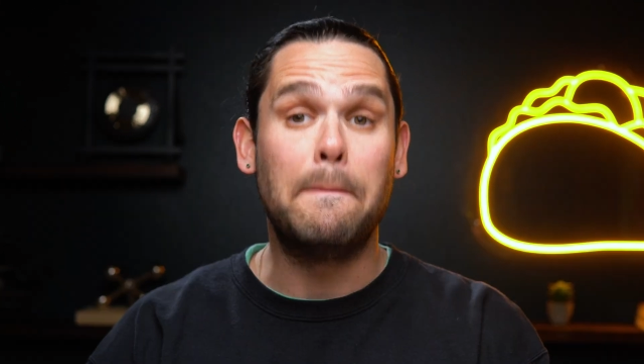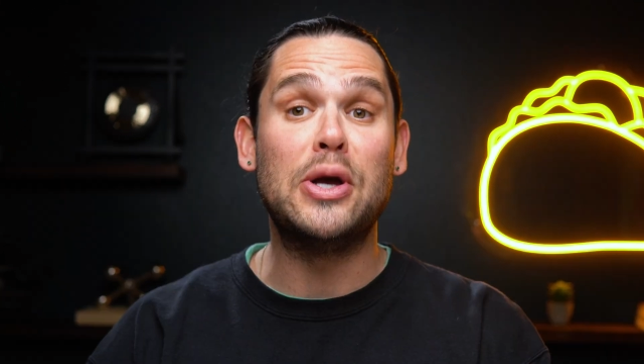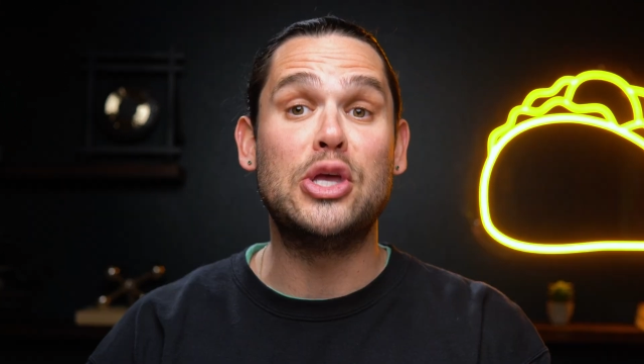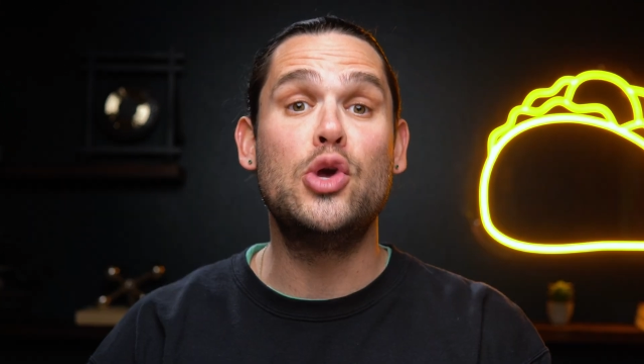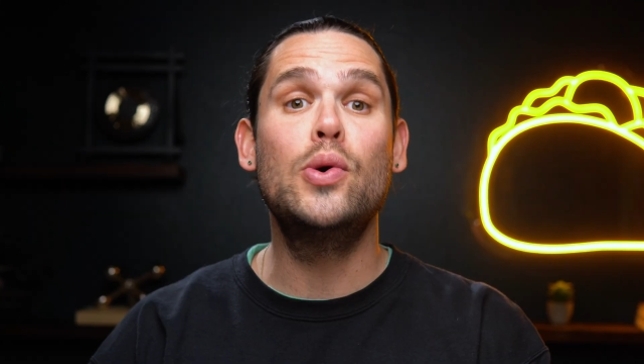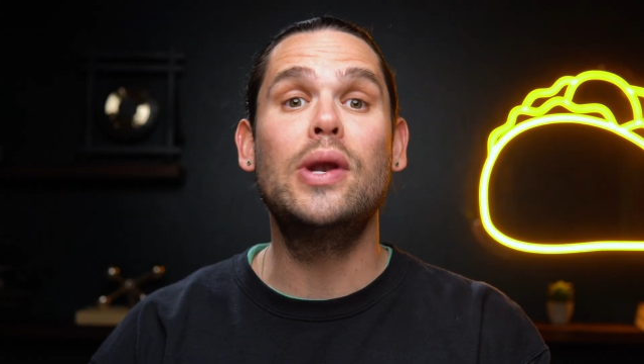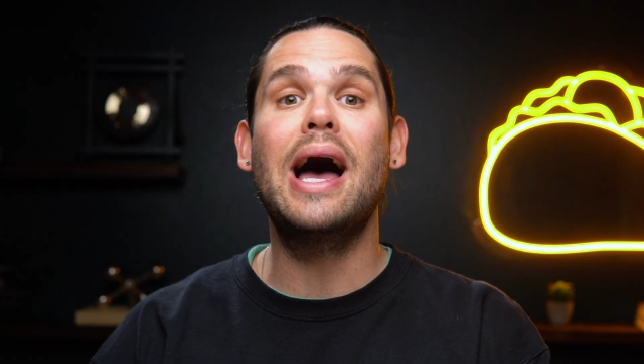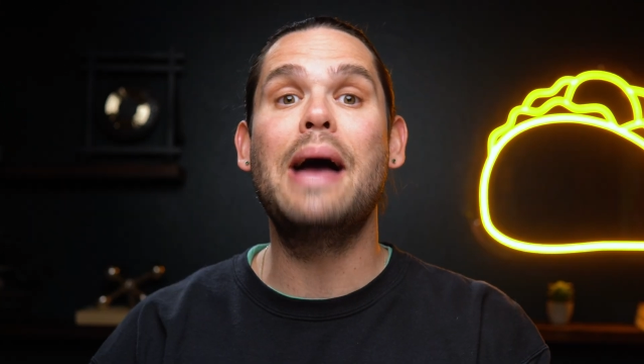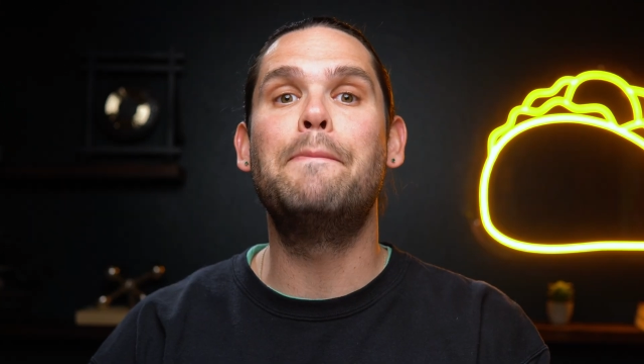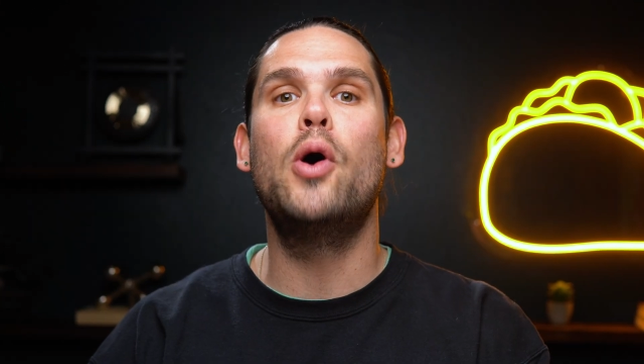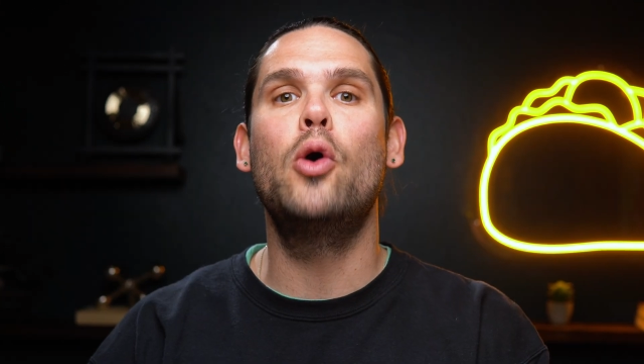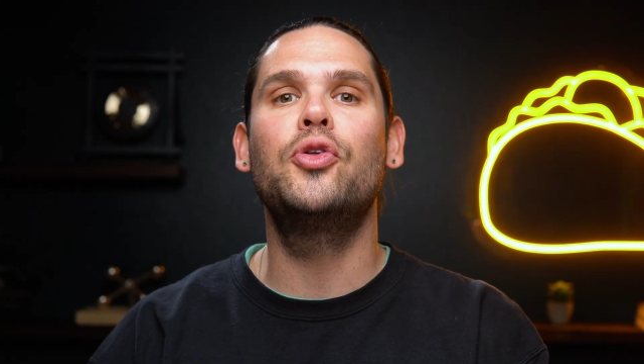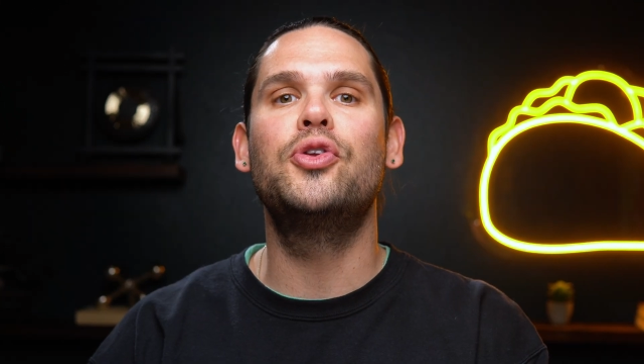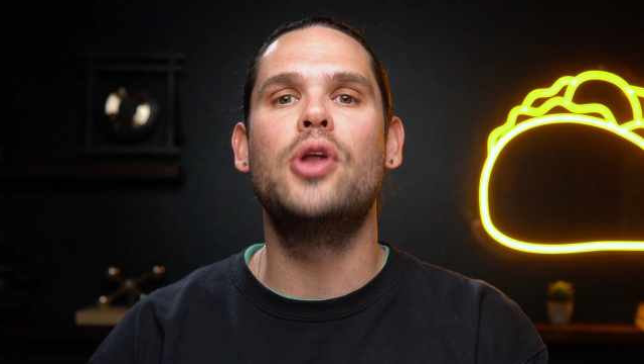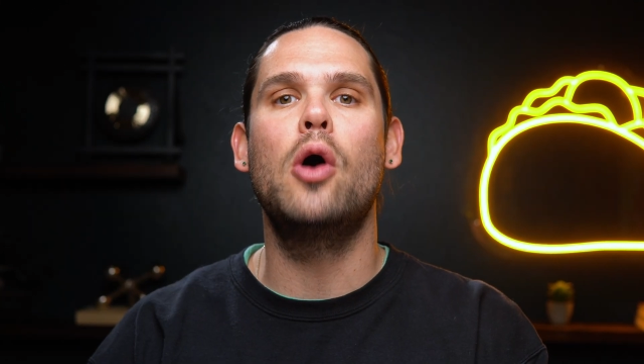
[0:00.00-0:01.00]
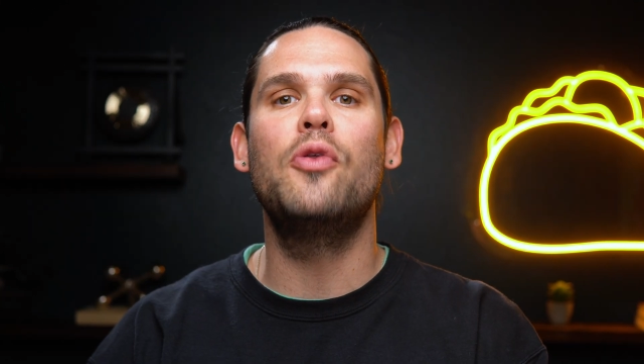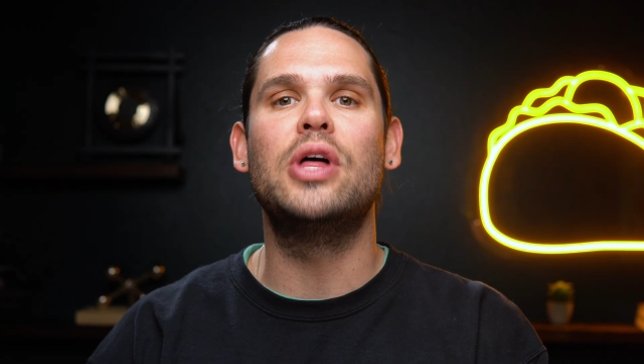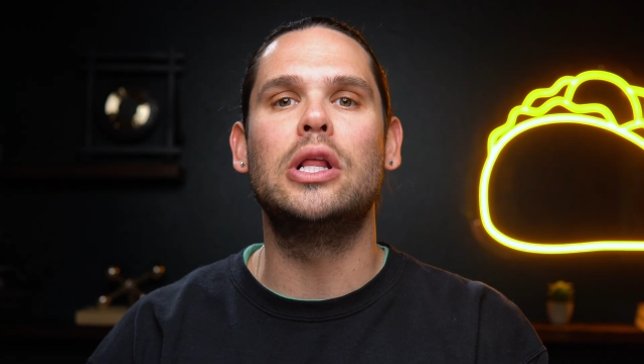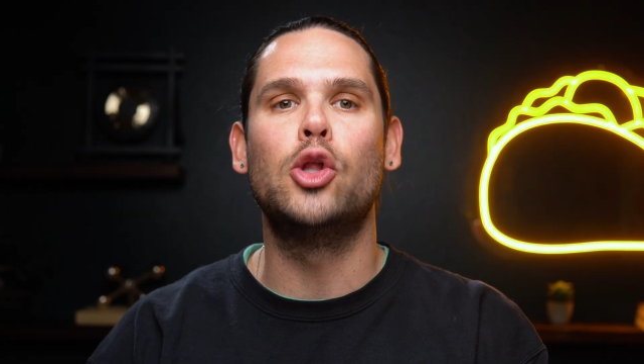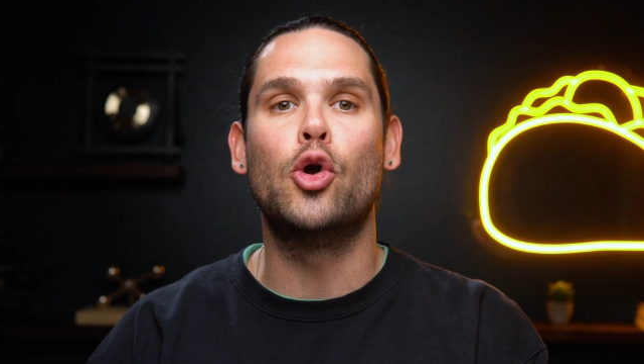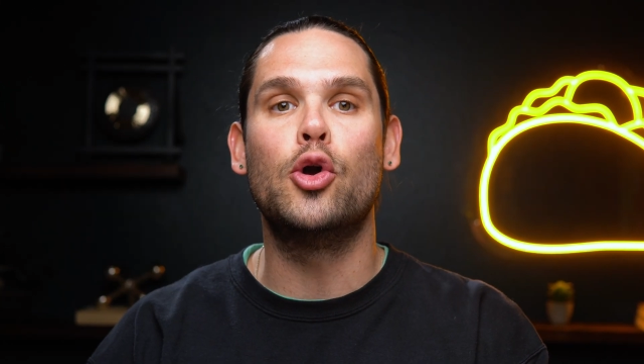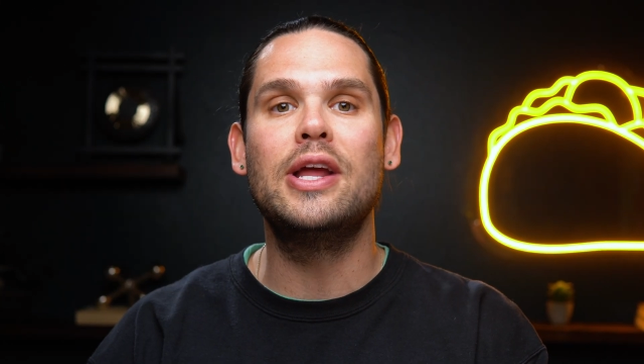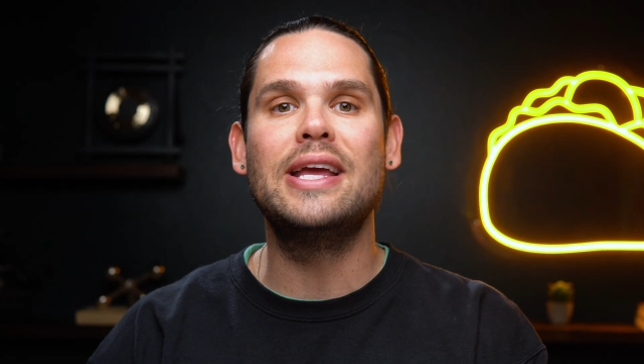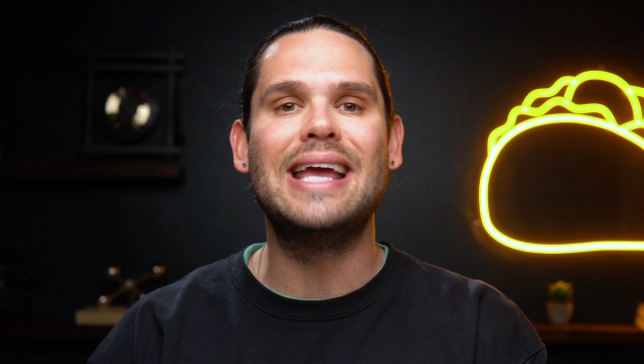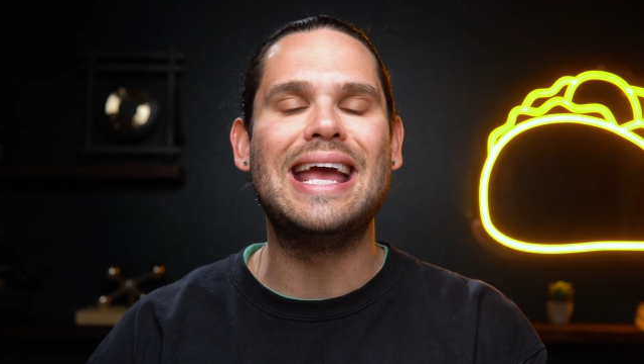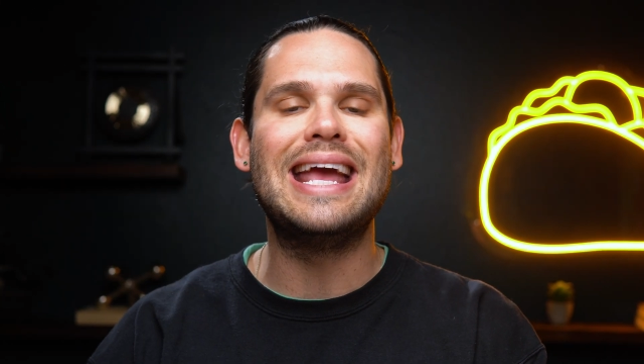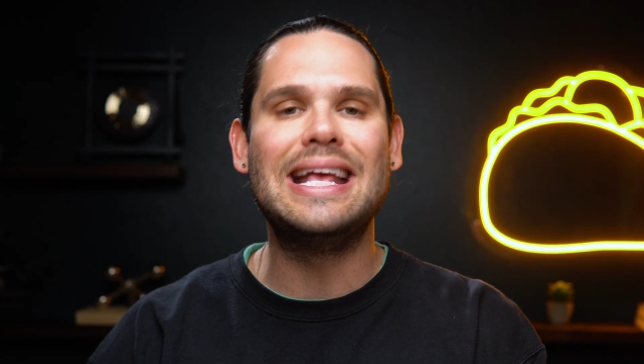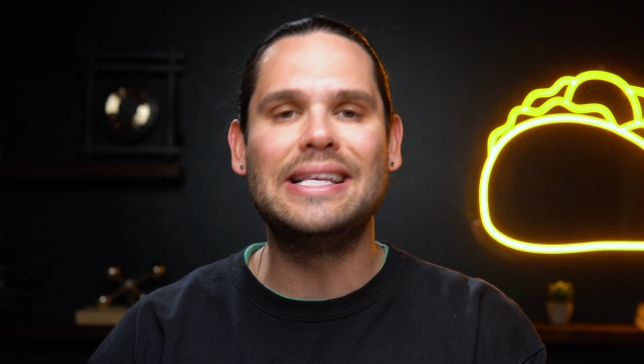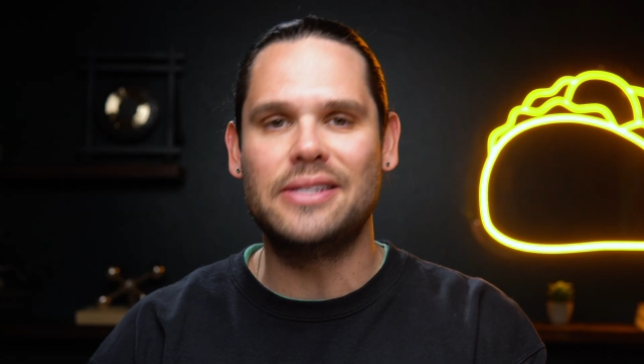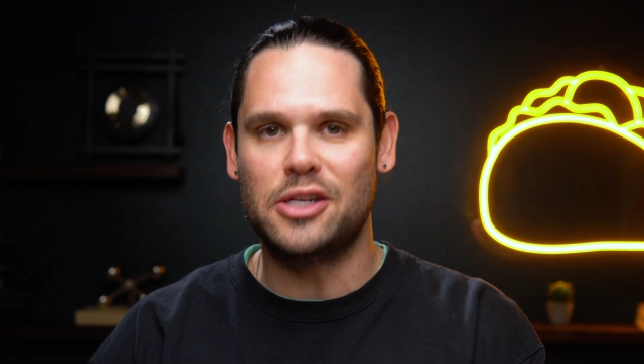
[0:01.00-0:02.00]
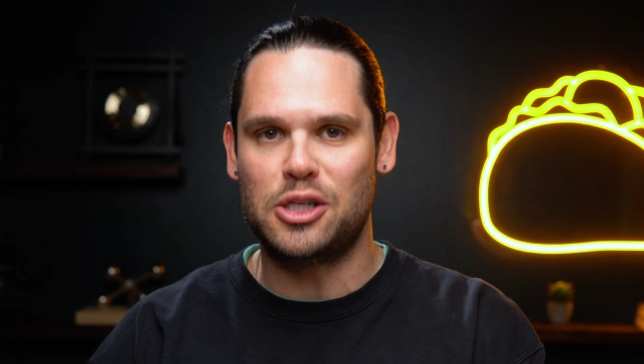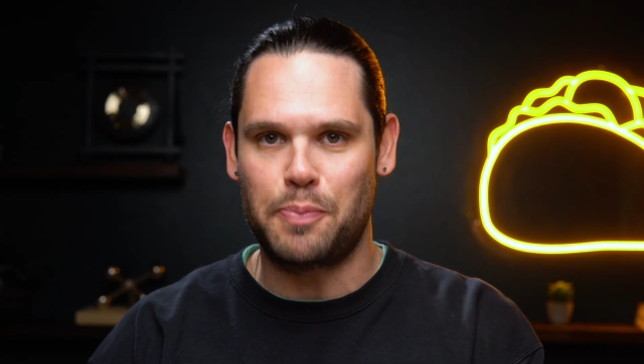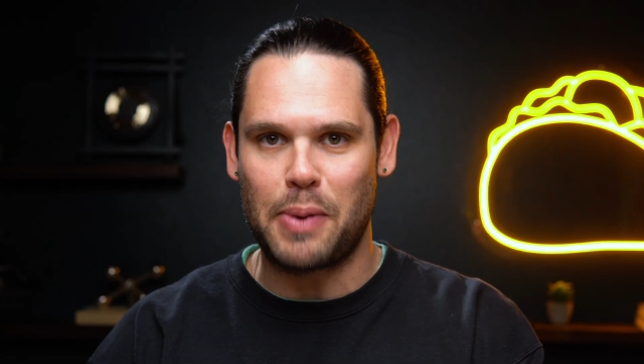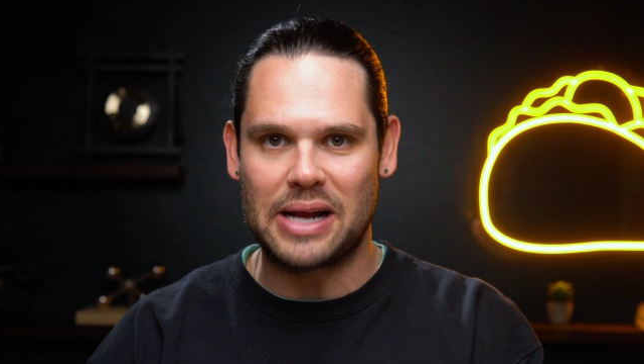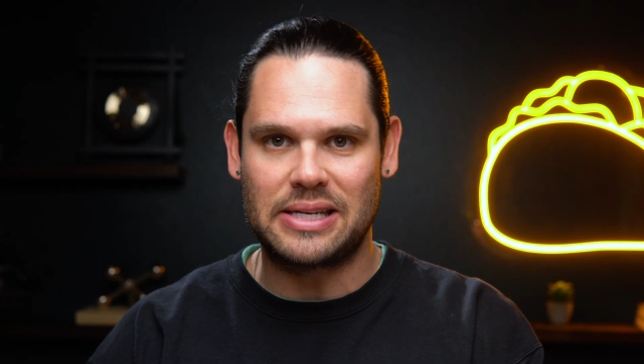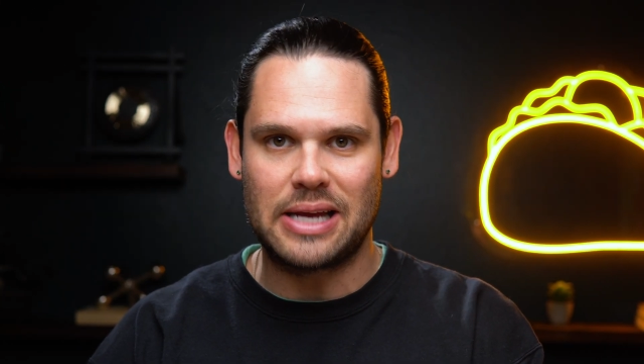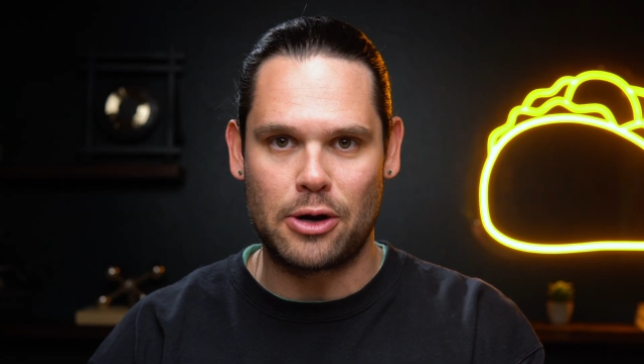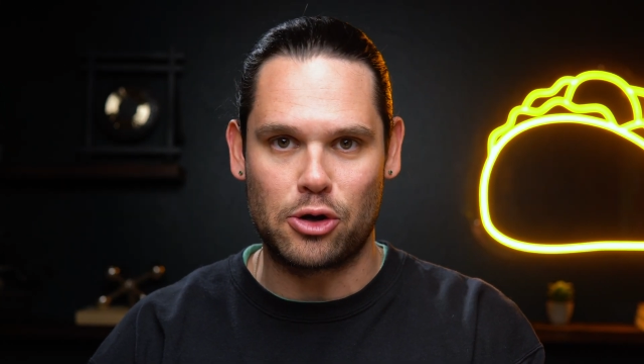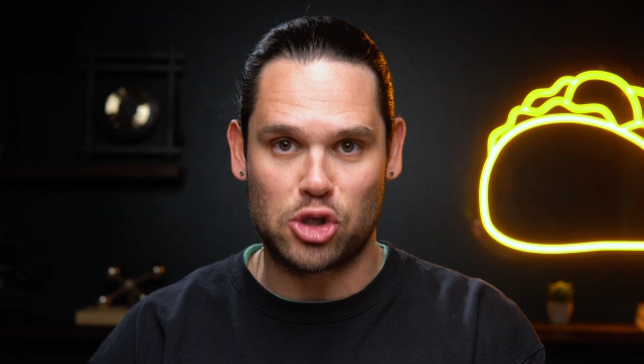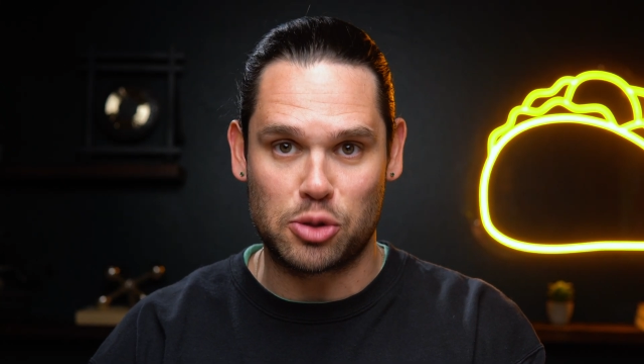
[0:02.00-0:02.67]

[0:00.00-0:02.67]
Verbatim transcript: but you and I both know that learning isn't a spectator